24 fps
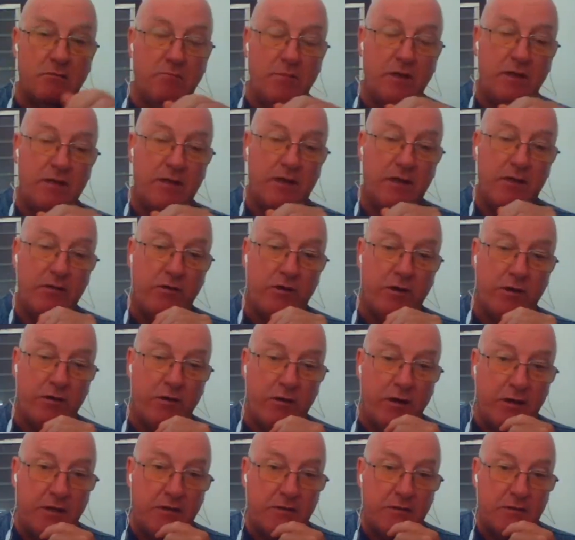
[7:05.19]
methane
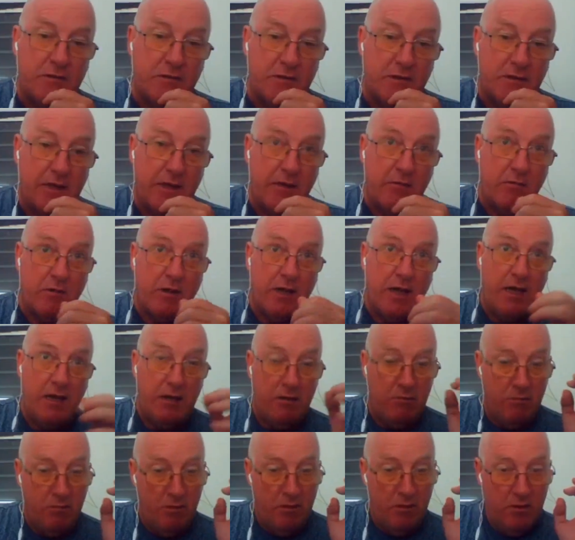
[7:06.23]
hydrates that
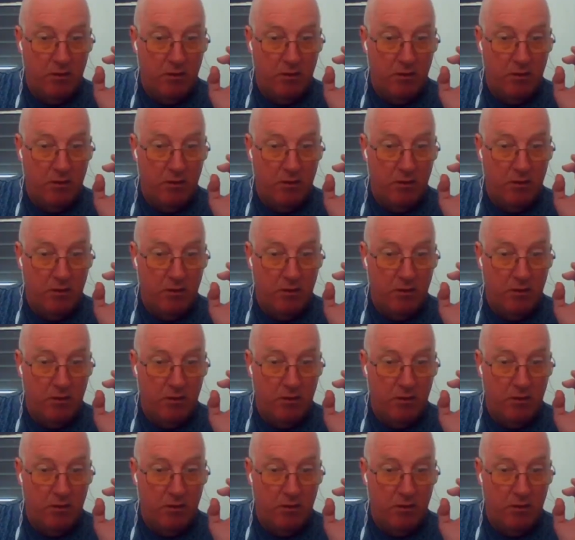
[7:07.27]
can,